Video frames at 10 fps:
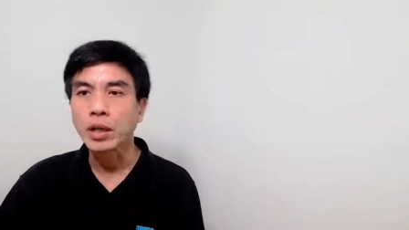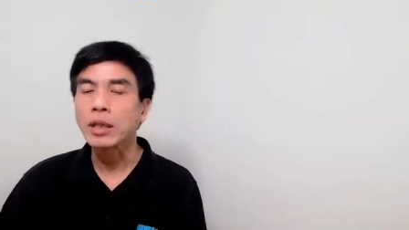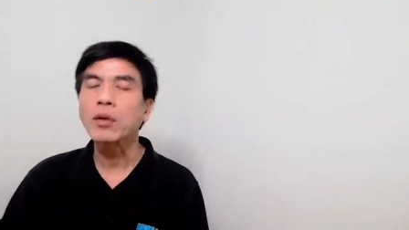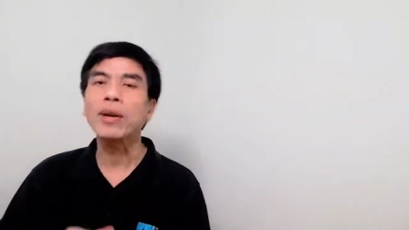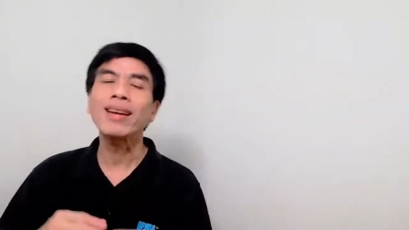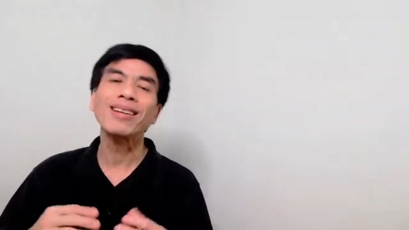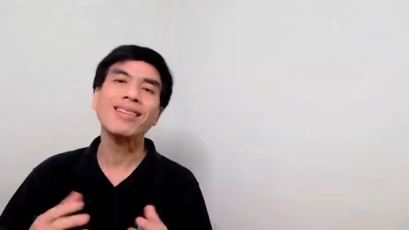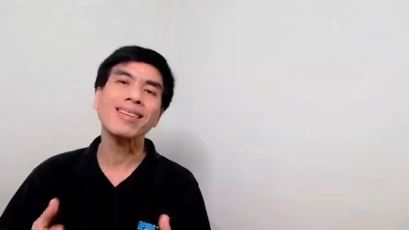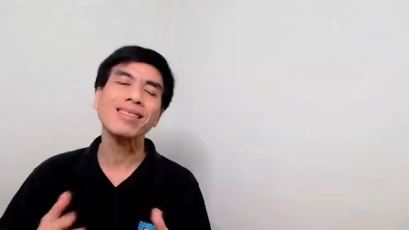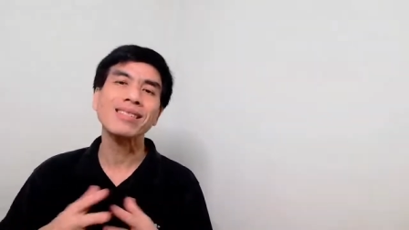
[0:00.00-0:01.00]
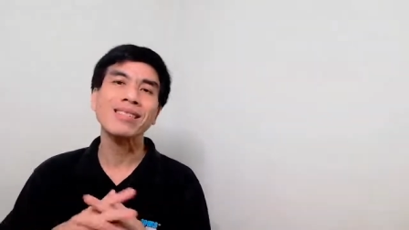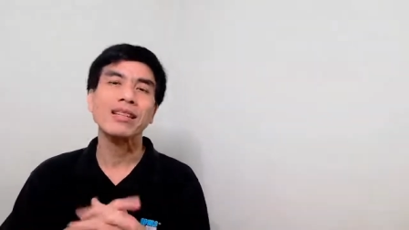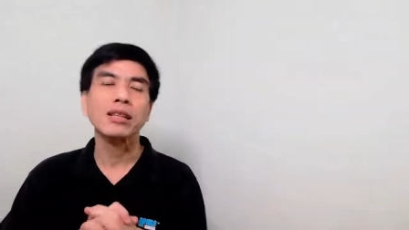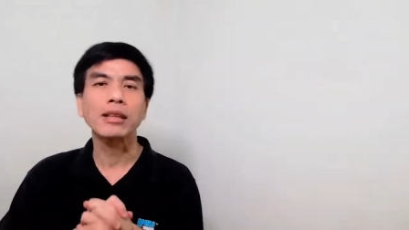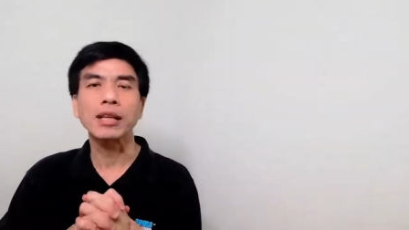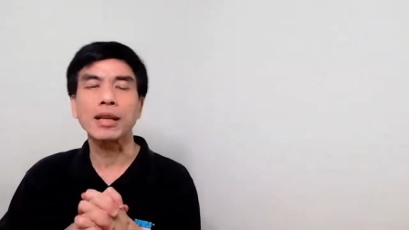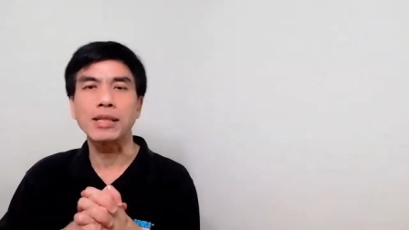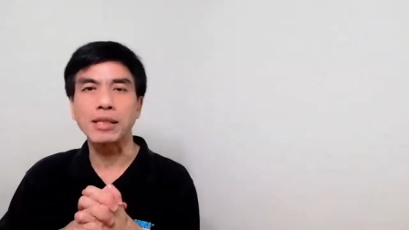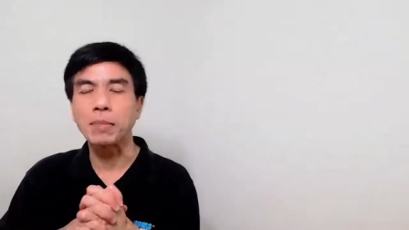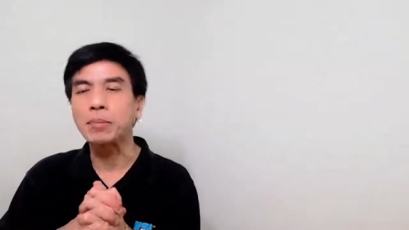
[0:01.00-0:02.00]
Now let us take
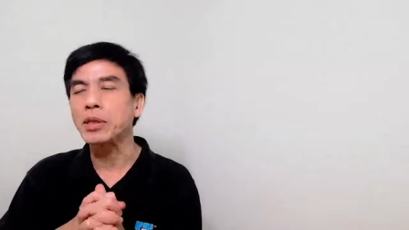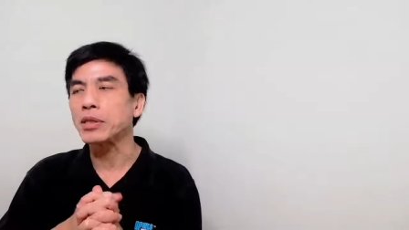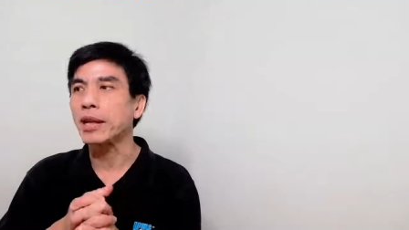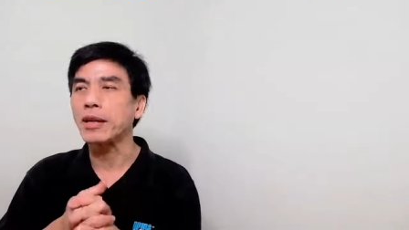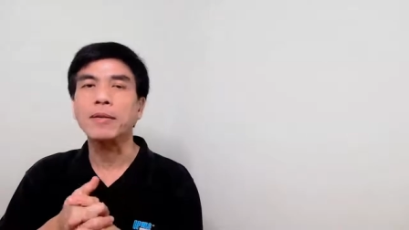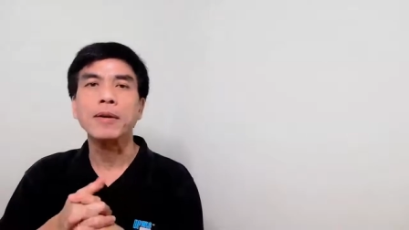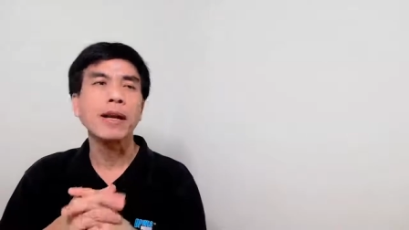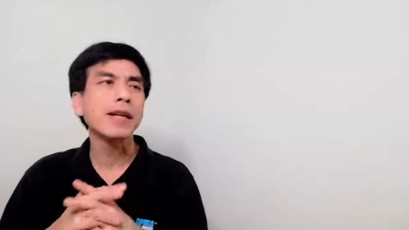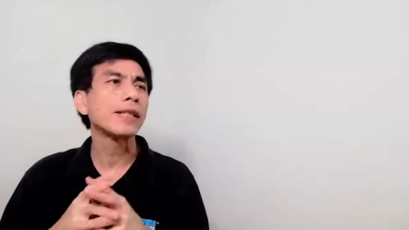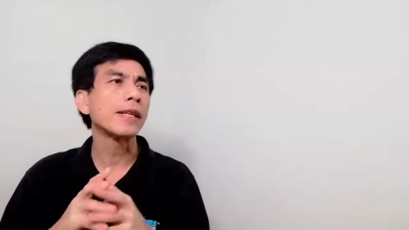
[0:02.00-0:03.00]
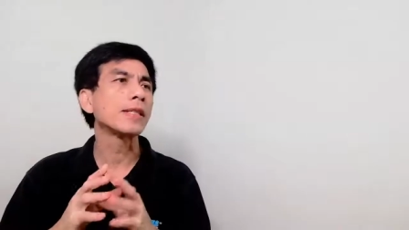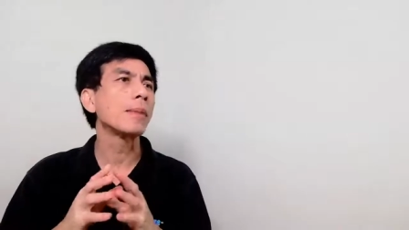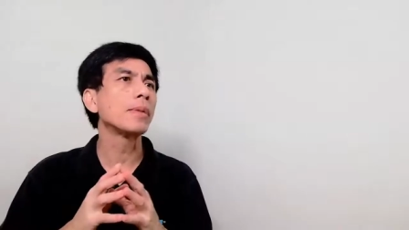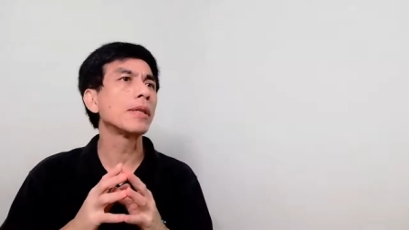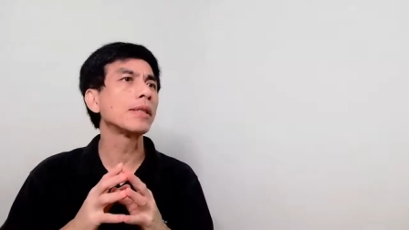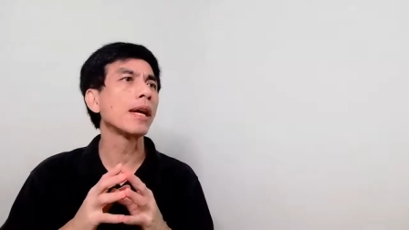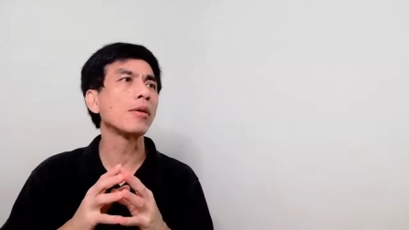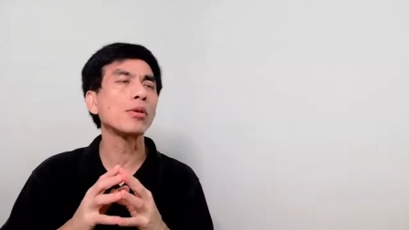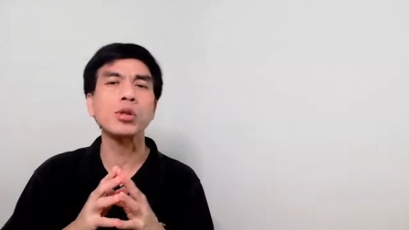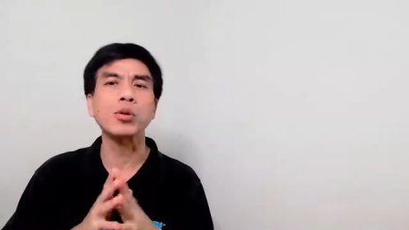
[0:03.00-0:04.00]
examples like, let's say somebody
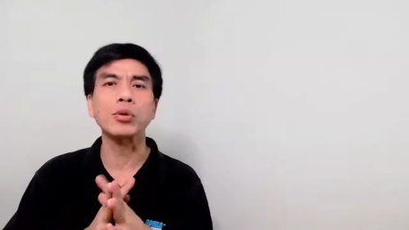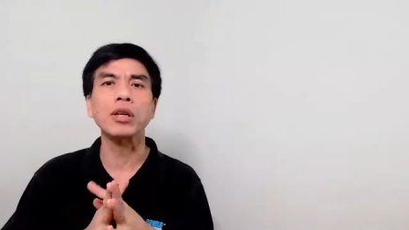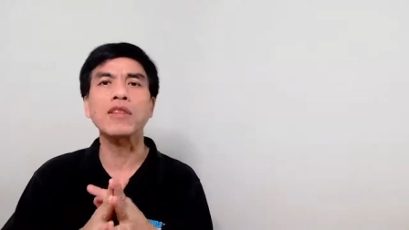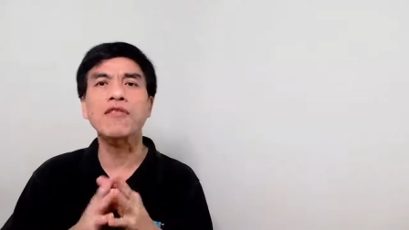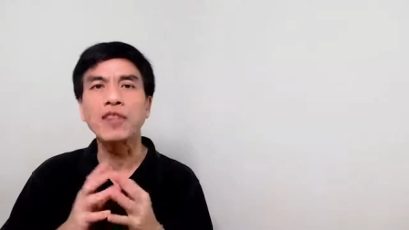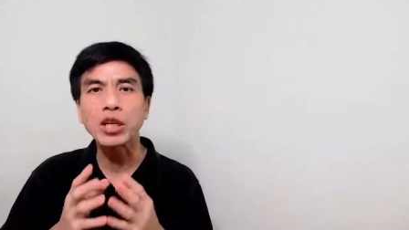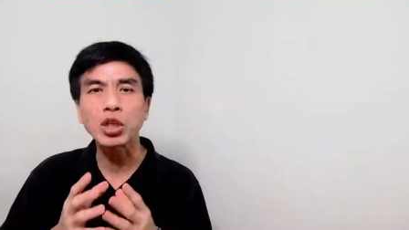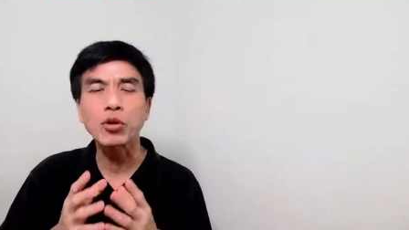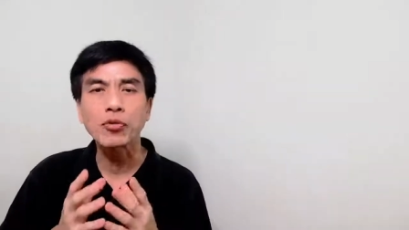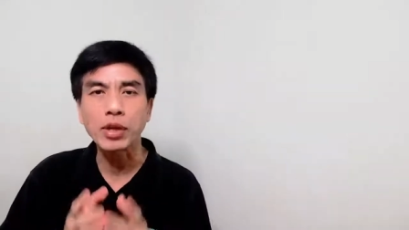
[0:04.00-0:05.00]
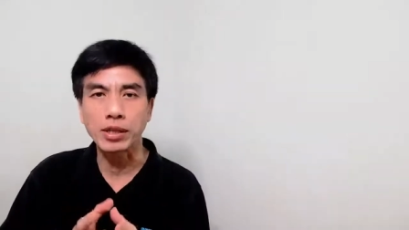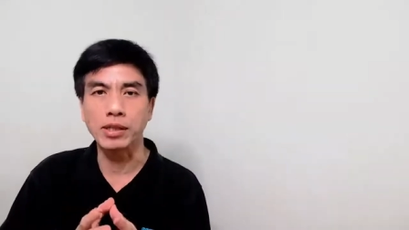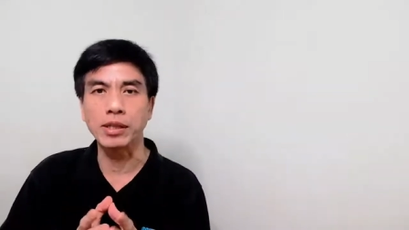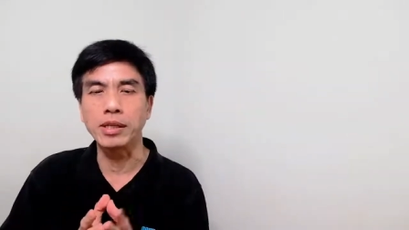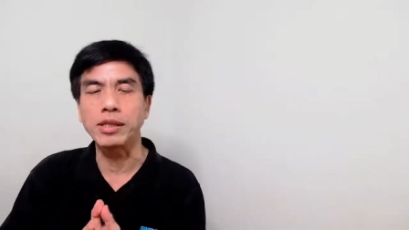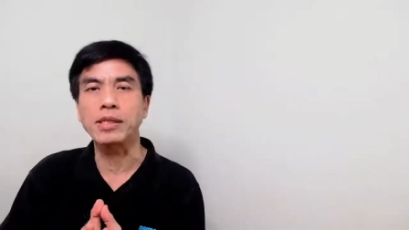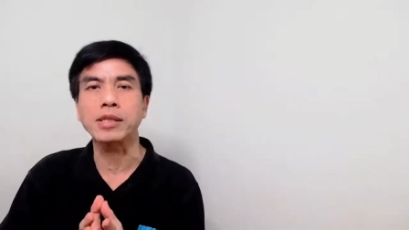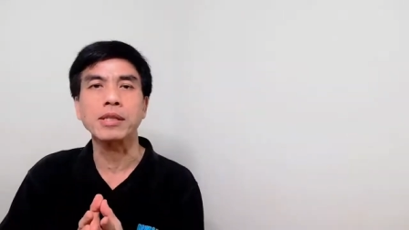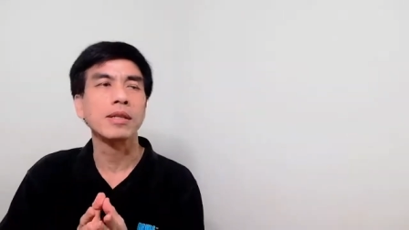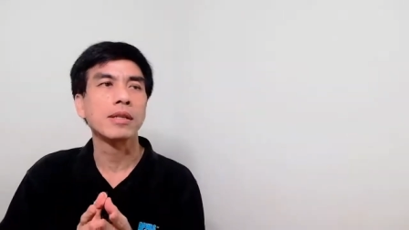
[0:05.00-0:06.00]
tells you the inflation rate
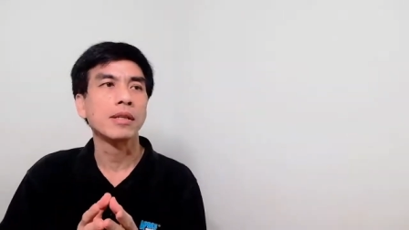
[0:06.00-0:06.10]
is